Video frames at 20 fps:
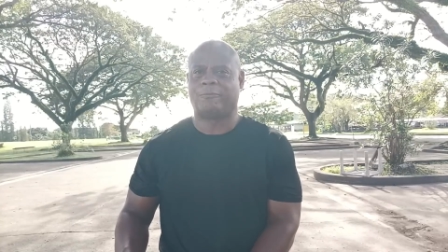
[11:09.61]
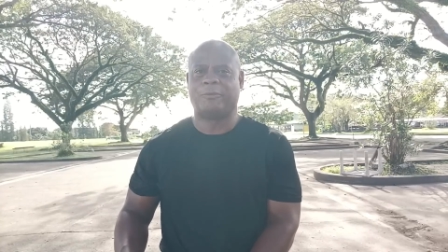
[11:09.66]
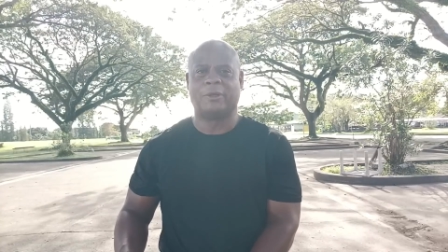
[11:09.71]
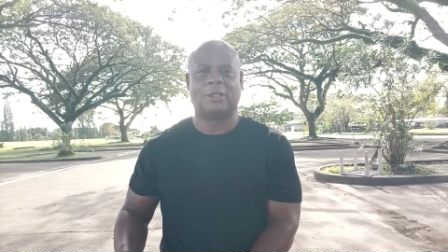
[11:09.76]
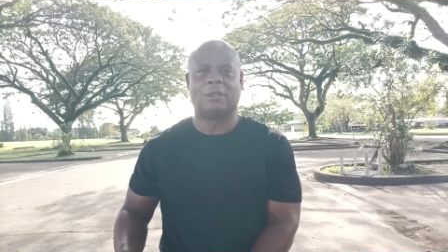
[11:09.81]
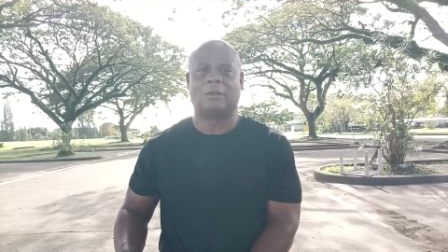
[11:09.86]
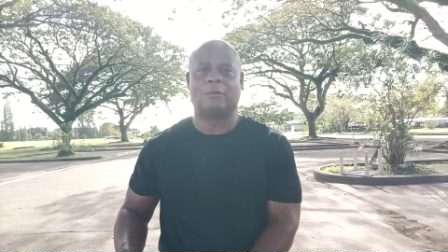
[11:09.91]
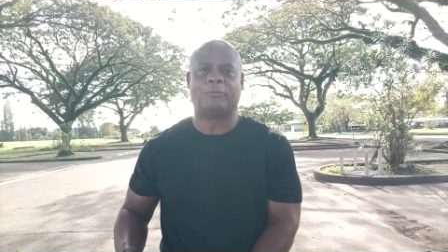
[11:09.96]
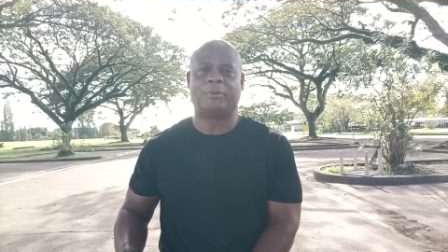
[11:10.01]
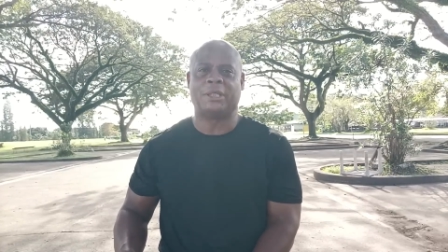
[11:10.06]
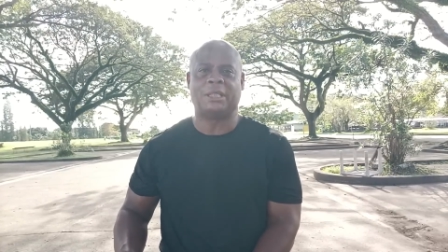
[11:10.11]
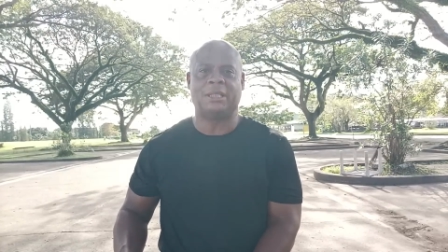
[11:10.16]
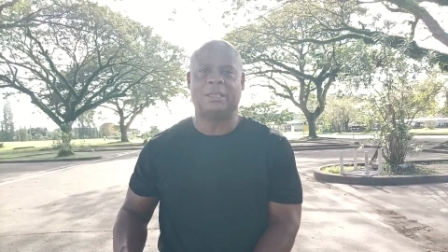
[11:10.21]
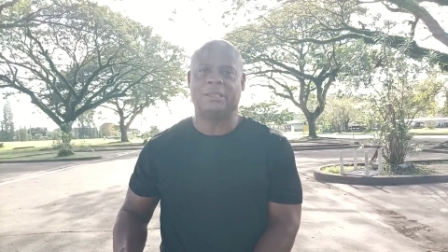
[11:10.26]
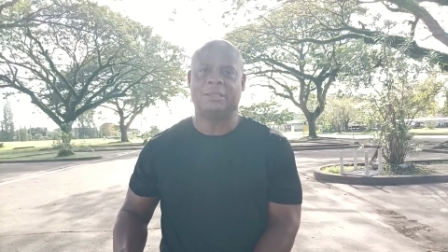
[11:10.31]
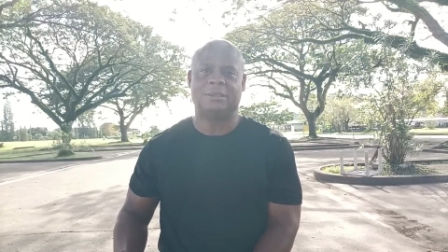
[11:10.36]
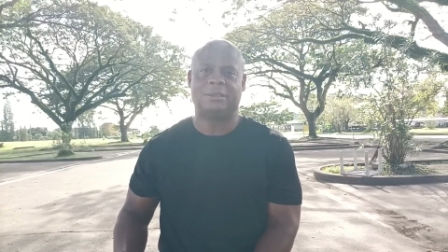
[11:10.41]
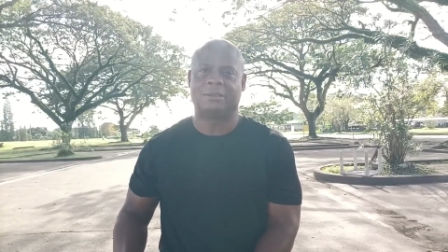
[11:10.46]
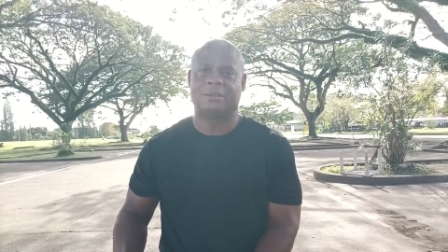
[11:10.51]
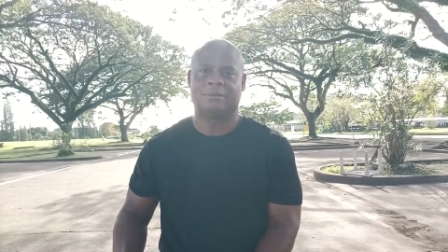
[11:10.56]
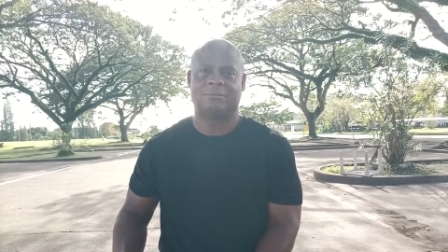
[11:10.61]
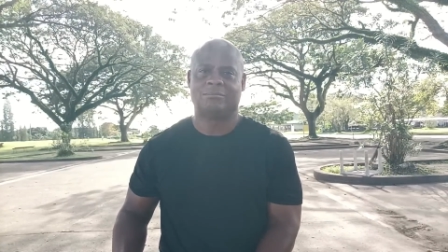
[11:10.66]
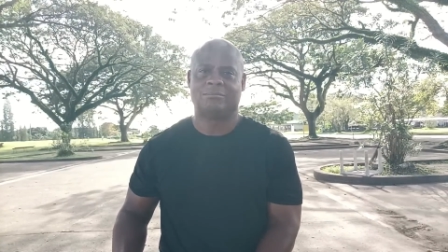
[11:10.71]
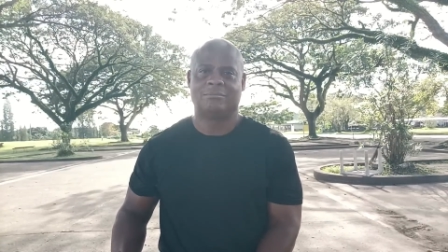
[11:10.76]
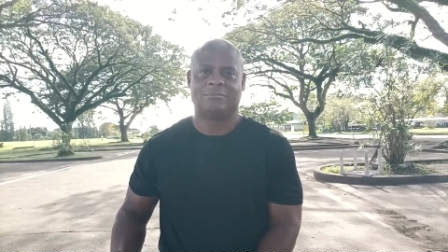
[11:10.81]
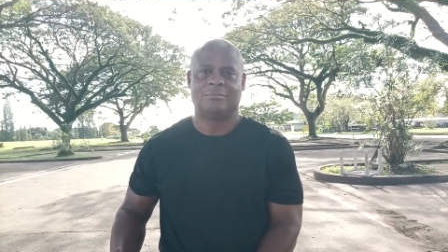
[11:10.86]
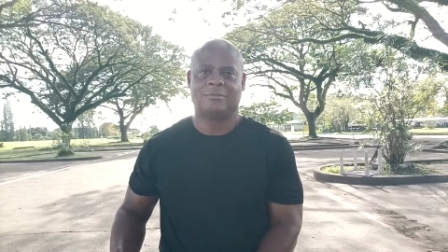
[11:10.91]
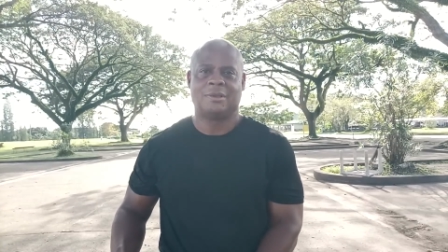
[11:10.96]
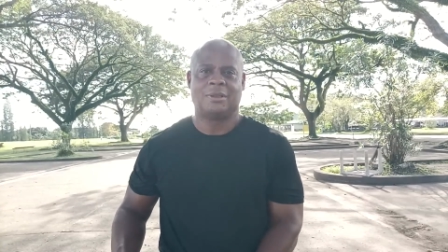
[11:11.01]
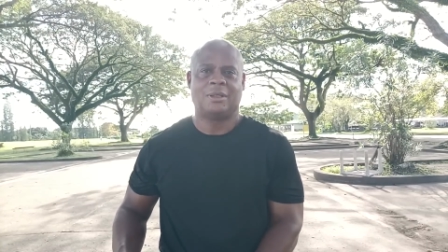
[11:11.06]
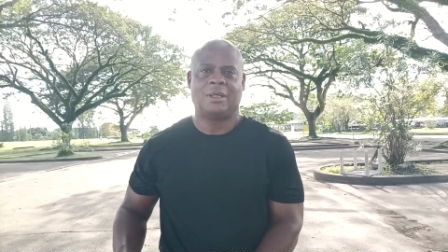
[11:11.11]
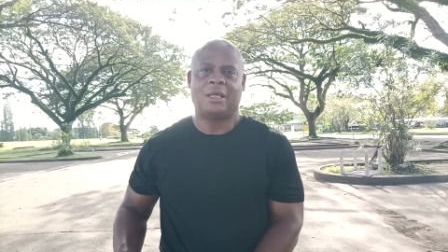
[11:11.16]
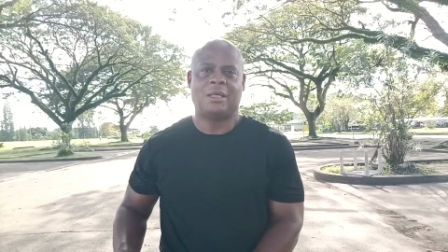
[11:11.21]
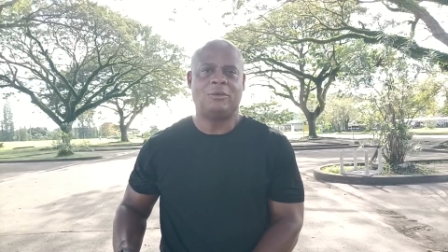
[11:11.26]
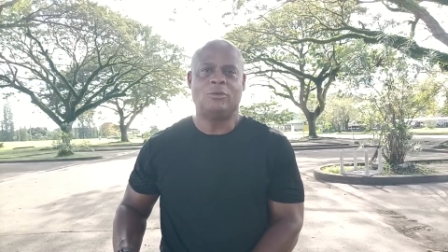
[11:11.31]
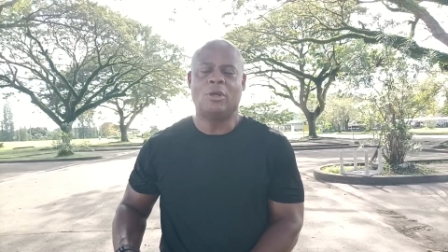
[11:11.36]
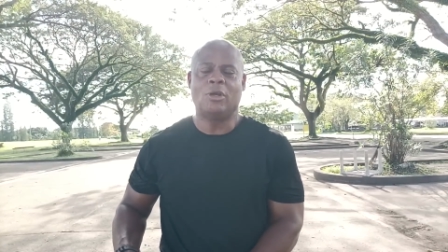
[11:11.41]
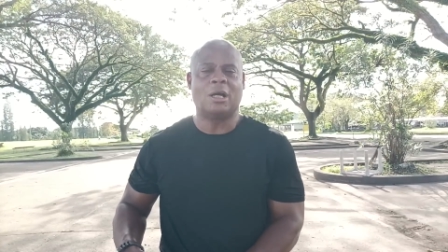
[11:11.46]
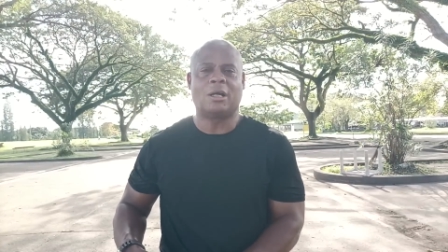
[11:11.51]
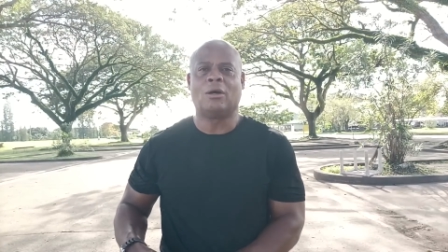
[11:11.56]
Philippines. And
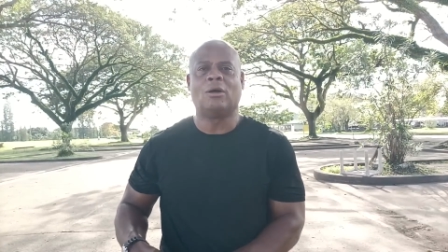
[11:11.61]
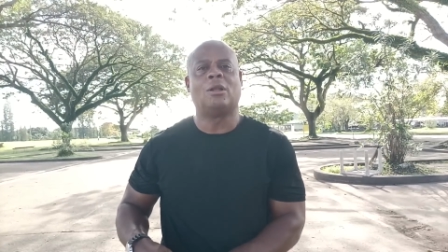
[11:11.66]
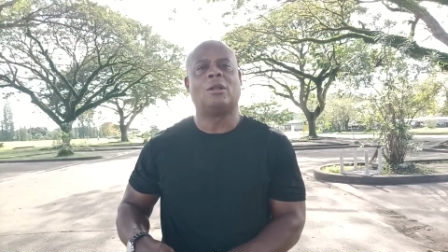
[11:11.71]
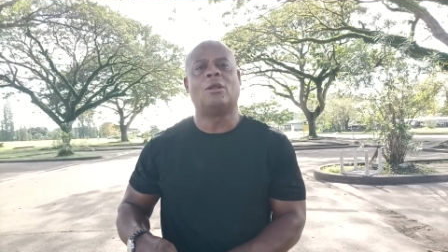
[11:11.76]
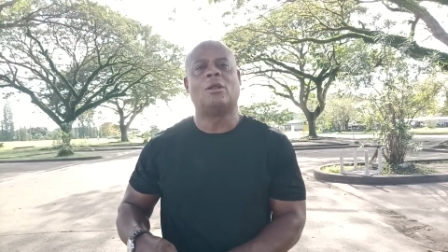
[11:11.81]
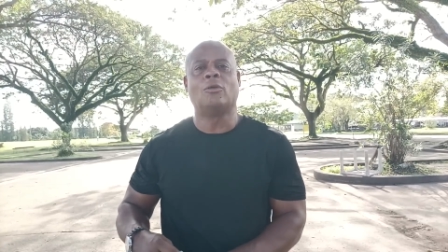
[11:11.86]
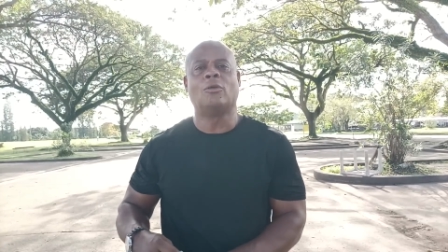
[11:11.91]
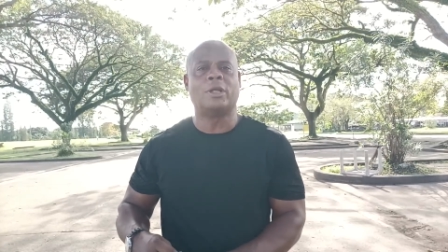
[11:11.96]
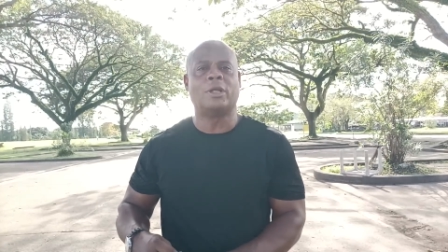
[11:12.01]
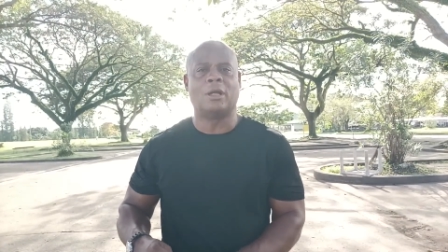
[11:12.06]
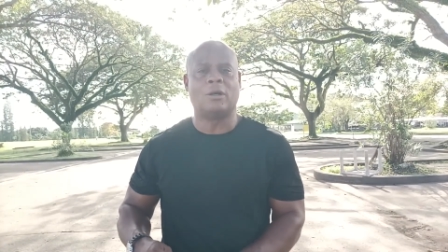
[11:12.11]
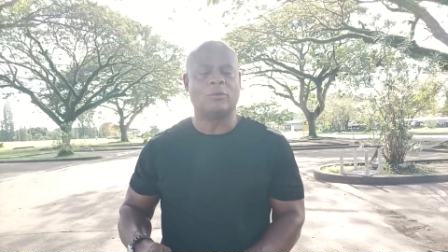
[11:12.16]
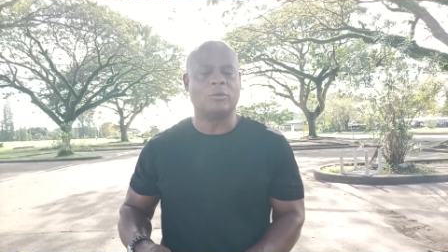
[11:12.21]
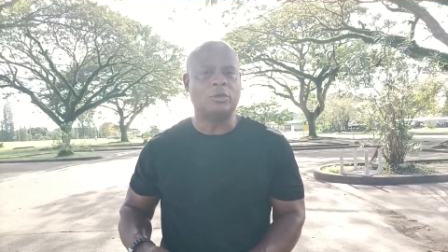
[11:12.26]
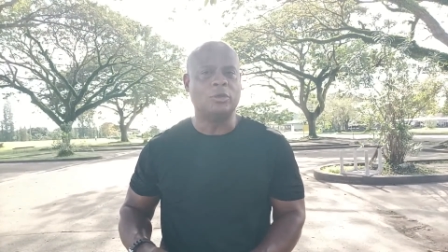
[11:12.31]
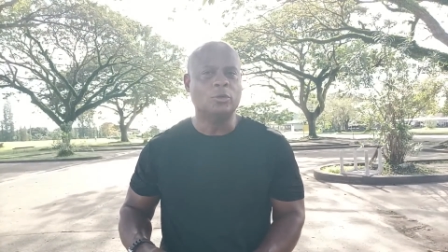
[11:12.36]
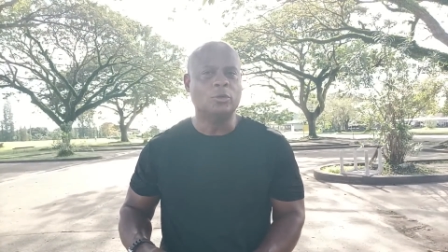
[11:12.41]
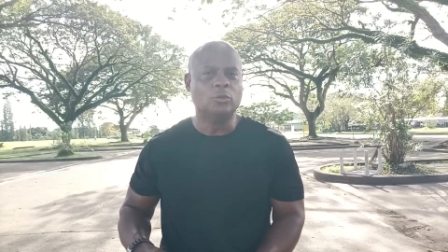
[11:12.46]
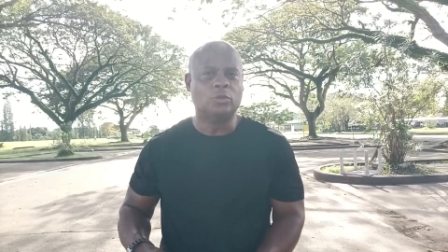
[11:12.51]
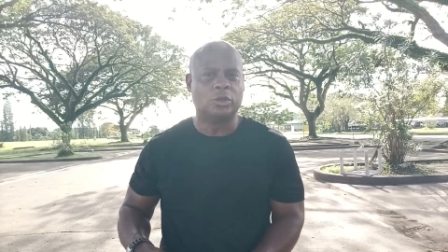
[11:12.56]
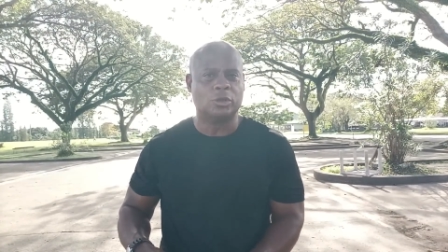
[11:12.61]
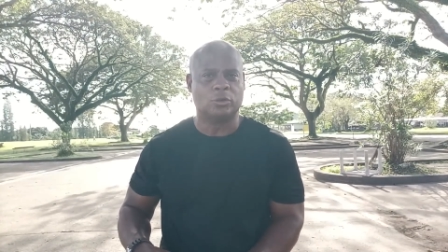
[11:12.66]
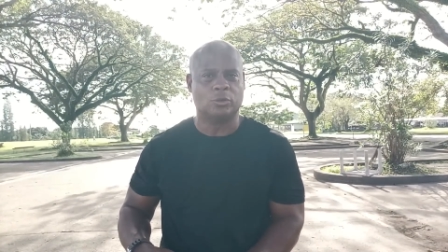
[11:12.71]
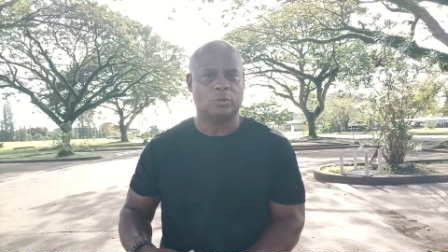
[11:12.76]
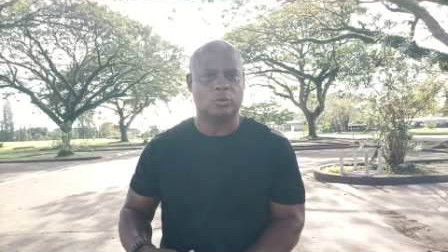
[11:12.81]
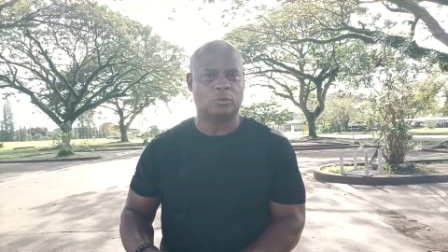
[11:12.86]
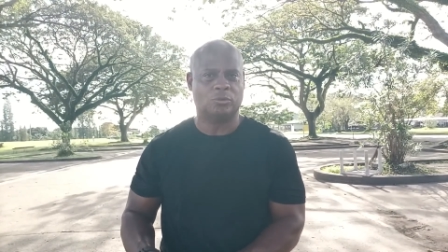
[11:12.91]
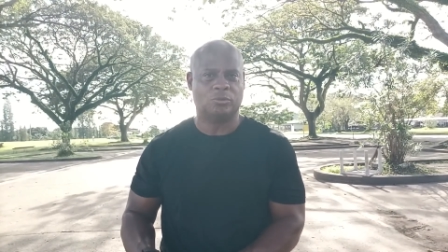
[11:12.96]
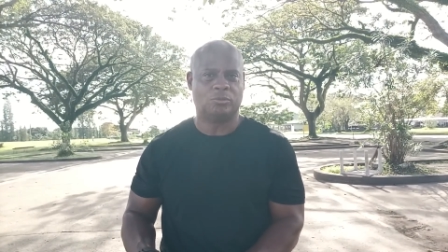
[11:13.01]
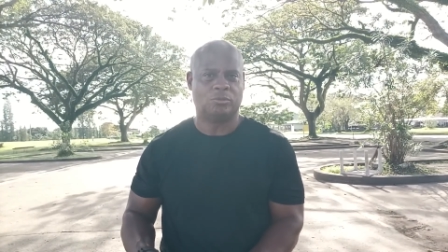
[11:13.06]
you're not going to learn it on YouTube.